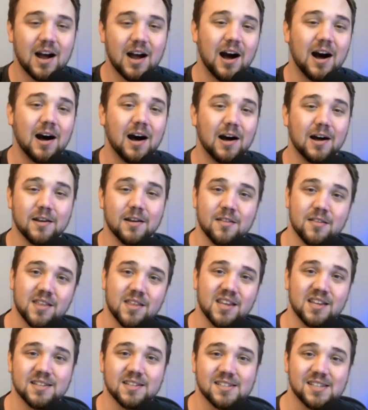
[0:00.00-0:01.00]
on
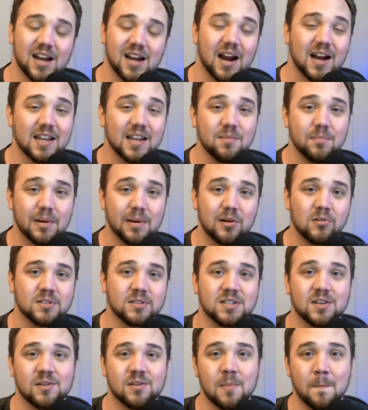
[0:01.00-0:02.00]
the
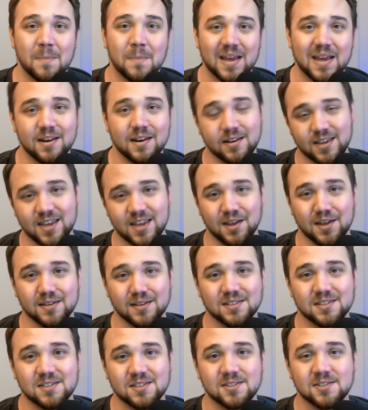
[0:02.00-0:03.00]
Tinybelt Beta
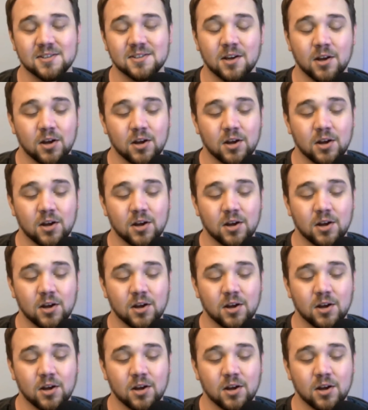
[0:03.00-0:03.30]
kits.